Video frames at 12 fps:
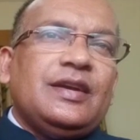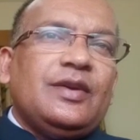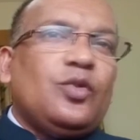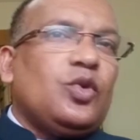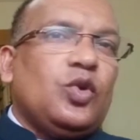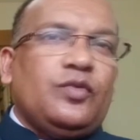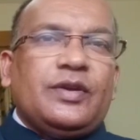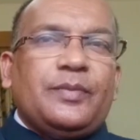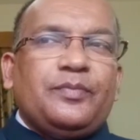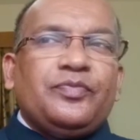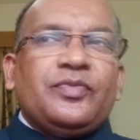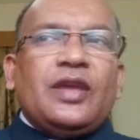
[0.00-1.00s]
all
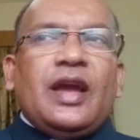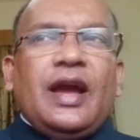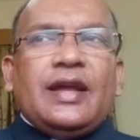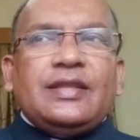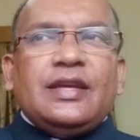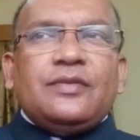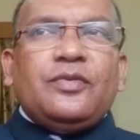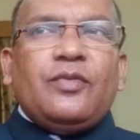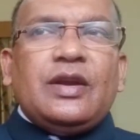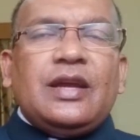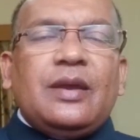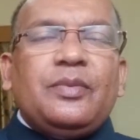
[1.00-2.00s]
over. And therefore,
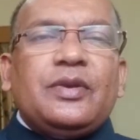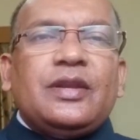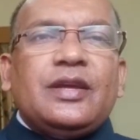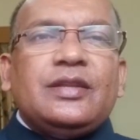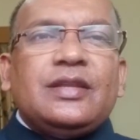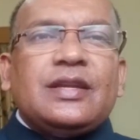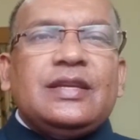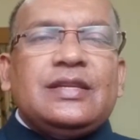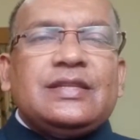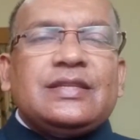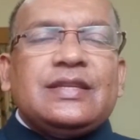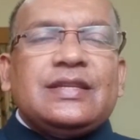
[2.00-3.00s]
what happened, the
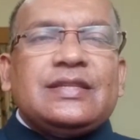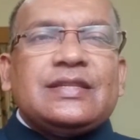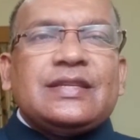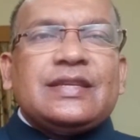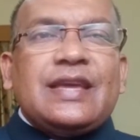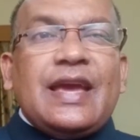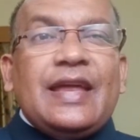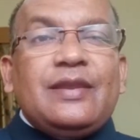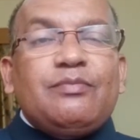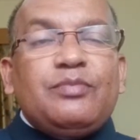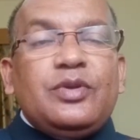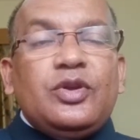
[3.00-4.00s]
reasons
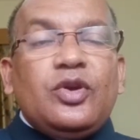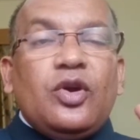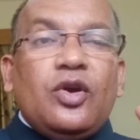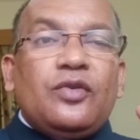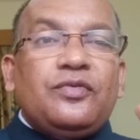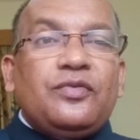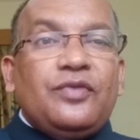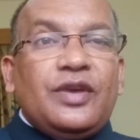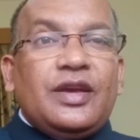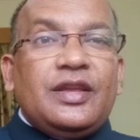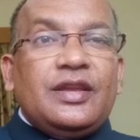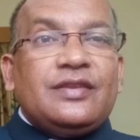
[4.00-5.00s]
can be of
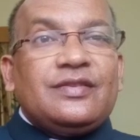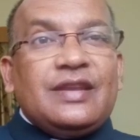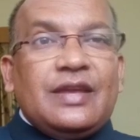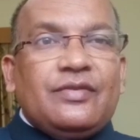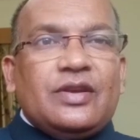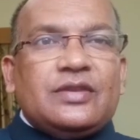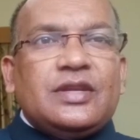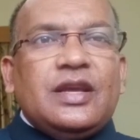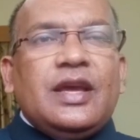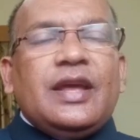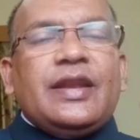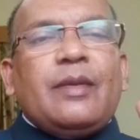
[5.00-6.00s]
various levels.
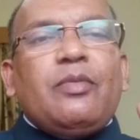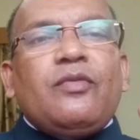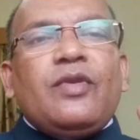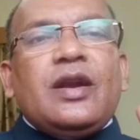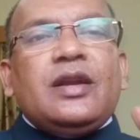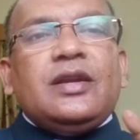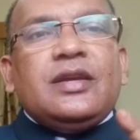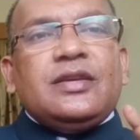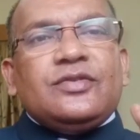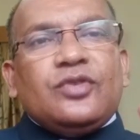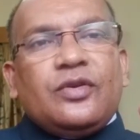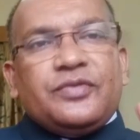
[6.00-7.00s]
Number one
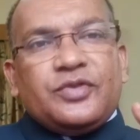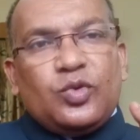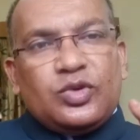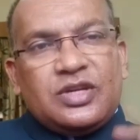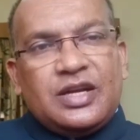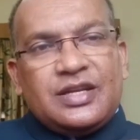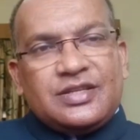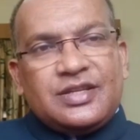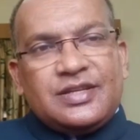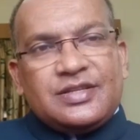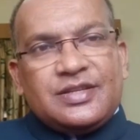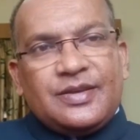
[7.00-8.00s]
is of social
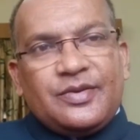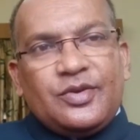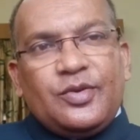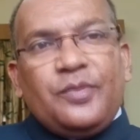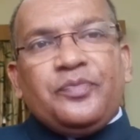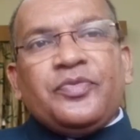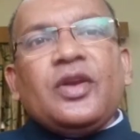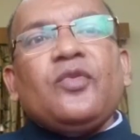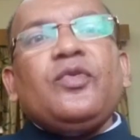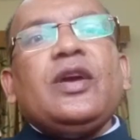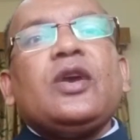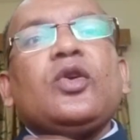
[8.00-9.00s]
distancing. You know,
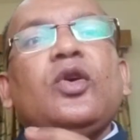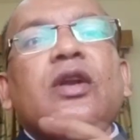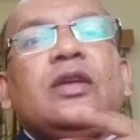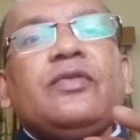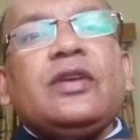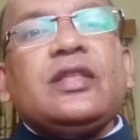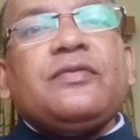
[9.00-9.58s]
we are all living in the